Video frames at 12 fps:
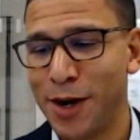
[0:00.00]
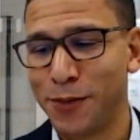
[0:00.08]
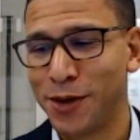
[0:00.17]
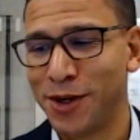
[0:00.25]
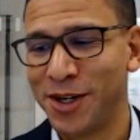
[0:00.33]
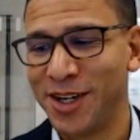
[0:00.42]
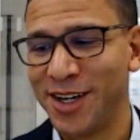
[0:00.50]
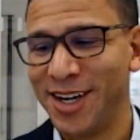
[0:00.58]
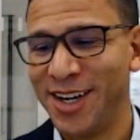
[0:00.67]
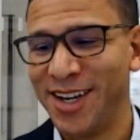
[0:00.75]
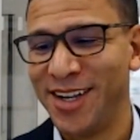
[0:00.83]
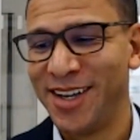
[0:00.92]
were
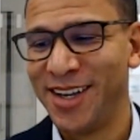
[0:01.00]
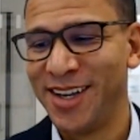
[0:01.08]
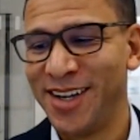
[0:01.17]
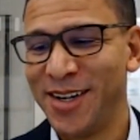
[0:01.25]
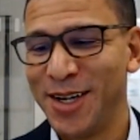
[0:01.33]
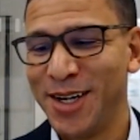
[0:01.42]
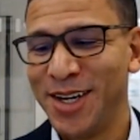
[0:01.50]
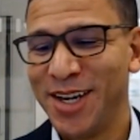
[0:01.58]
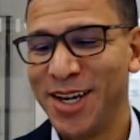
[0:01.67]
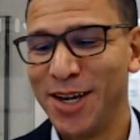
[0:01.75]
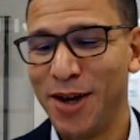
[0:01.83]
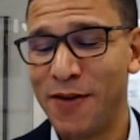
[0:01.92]
an
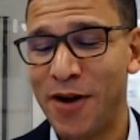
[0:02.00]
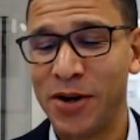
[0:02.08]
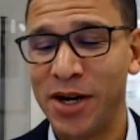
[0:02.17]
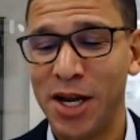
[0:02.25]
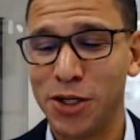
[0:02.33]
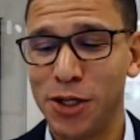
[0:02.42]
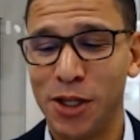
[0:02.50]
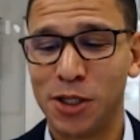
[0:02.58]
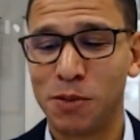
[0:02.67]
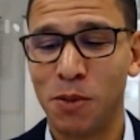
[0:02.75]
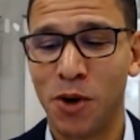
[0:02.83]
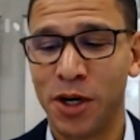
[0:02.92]
agent in
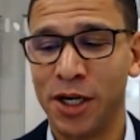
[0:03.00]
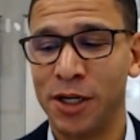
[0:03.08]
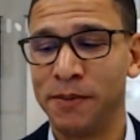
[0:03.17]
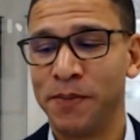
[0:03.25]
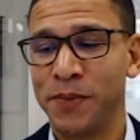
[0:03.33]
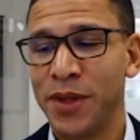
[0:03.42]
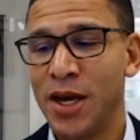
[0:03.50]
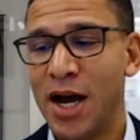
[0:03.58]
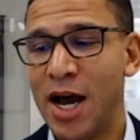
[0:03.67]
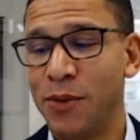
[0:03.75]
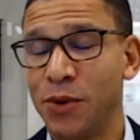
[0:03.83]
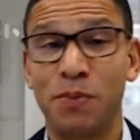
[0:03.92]
this market,
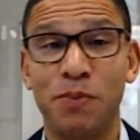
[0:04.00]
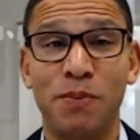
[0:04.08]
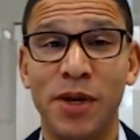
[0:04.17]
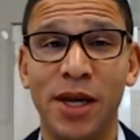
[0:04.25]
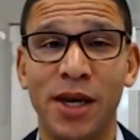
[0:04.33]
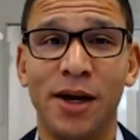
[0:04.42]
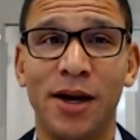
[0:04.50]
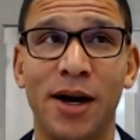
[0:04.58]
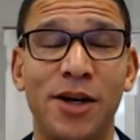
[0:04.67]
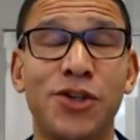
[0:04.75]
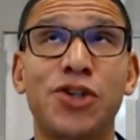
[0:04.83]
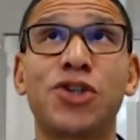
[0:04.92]
I would be
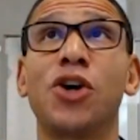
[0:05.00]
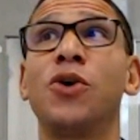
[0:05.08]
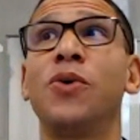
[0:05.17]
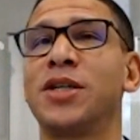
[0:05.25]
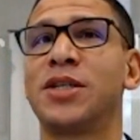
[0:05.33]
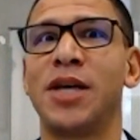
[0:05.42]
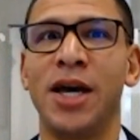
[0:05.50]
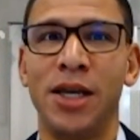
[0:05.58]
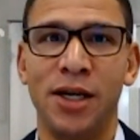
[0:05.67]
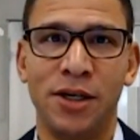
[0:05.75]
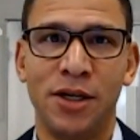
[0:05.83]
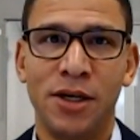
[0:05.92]
so
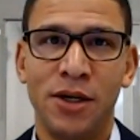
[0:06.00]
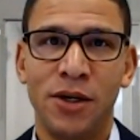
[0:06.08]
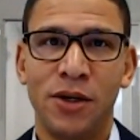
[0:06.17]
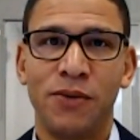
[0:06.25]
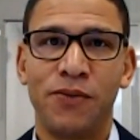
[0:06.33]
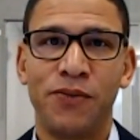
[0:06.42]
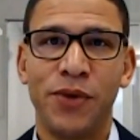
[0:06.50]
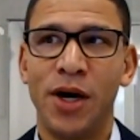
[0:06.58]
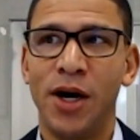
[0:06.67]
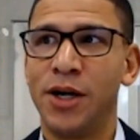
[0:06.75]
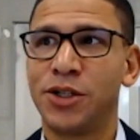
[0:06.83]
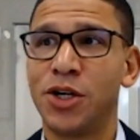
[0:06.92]
excited
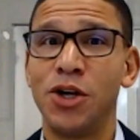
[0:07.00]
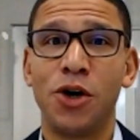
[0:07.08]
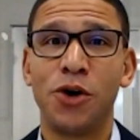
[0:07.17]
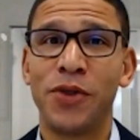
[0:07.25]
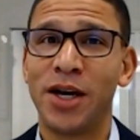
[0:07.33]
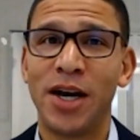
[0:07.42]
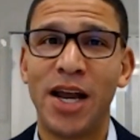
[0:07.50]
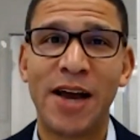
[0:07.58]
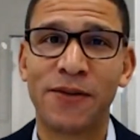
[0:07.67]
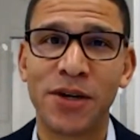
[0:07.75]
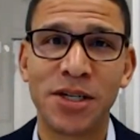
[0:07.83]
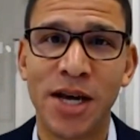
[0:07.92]
to know that in
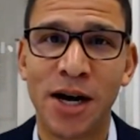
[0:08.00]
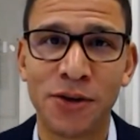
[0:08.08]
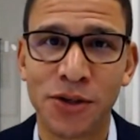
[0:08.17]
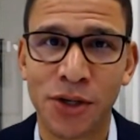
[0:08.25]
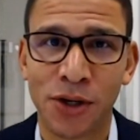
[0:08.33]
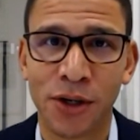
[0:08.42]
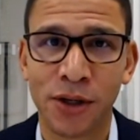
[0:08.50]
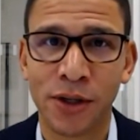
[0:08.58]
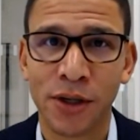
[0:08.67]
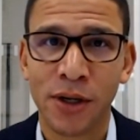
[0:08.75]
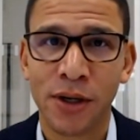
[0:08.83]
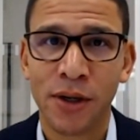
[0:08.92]
every downturn,
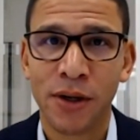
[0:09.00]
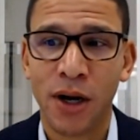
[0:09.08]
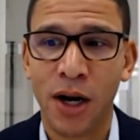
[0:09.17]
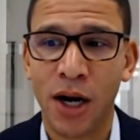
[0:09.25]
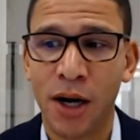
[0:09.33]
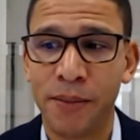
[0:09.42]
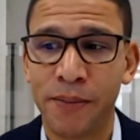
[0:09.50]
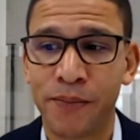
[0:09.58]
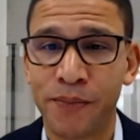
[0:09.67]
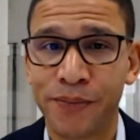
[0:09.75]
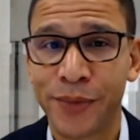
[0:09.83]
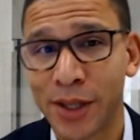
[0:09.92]
a
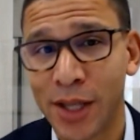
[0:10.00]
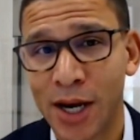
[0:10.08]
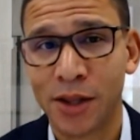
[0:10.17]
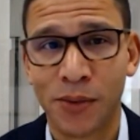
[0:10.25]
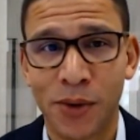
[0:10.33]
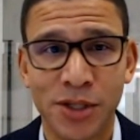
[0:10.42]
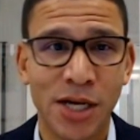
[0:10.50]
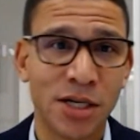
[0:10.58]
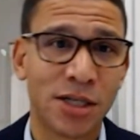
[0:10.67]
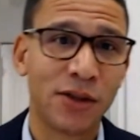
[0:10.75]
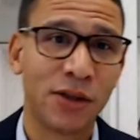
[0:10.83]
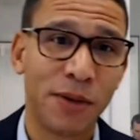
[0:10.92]
lot of the worst
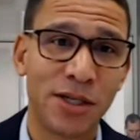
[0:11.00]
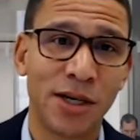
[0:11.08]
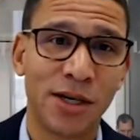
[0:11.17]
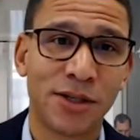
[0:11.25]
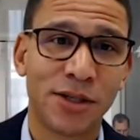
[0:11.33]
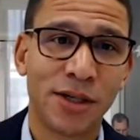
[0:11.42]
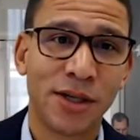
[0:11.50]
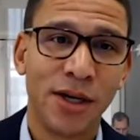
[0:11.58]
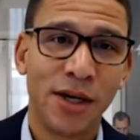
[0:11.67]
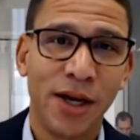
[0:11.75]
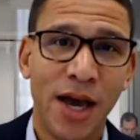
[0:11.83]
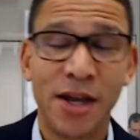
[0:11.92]
agents leave the business.
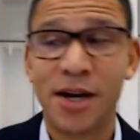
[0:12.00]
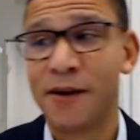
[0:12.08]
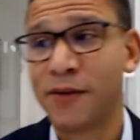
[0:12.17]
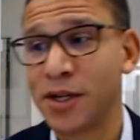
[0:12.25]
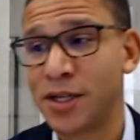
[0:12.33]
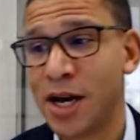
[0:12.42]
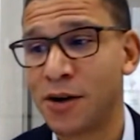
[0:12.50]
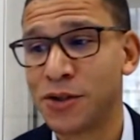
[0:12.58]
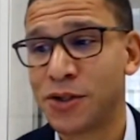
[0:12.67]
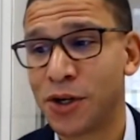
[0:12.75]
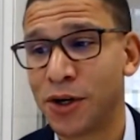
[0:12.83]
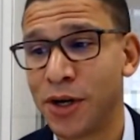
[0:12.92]
And in every
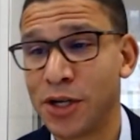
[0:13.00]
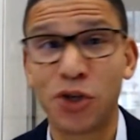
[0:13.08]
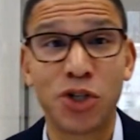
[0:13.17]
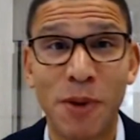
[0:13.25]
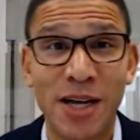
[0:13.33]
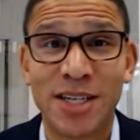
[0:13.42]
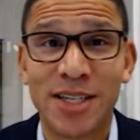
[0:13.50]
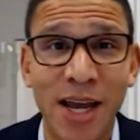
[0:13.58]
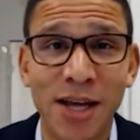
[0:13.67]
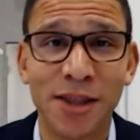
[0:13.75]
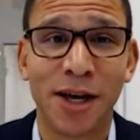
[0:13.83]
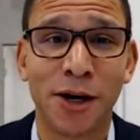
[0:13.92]
downturn, and so just by
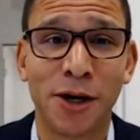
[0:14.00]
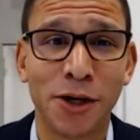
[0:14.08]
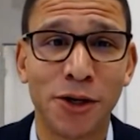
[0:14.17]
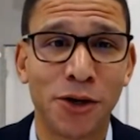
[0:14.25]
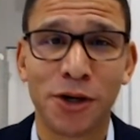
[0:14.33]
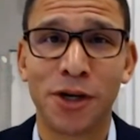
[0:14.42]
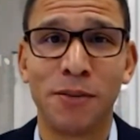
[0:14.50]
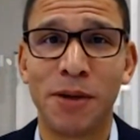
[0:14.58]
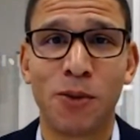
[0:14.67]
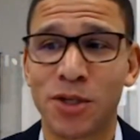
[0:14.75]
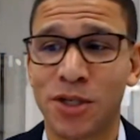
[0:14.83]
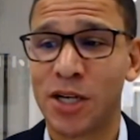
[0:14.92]
staying there, you're going to be
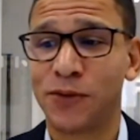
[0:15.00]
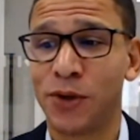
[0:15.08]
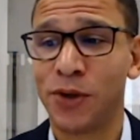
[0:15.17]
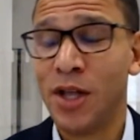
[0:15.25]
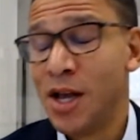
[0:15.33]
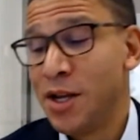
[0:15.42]
more successful.